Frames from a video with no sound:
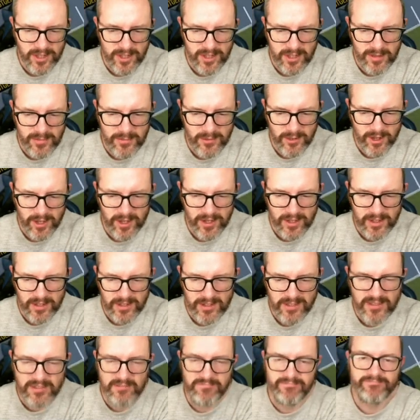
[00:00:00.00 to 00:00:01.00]
to get any more
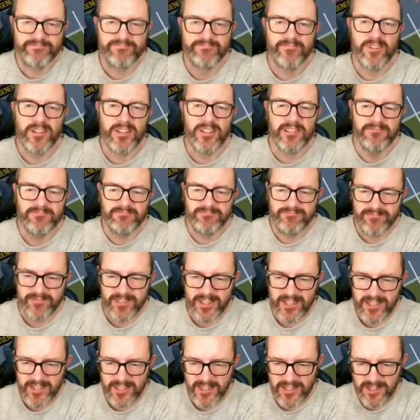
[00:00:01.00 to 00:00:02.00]
highlights. Well,
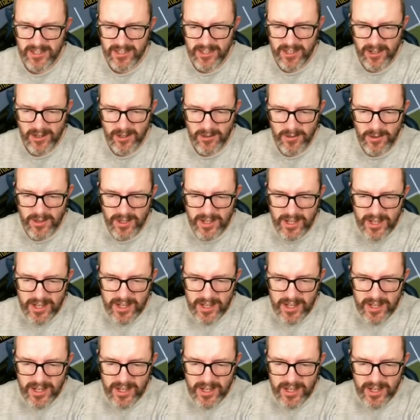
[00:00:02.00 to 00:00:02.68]
there you go.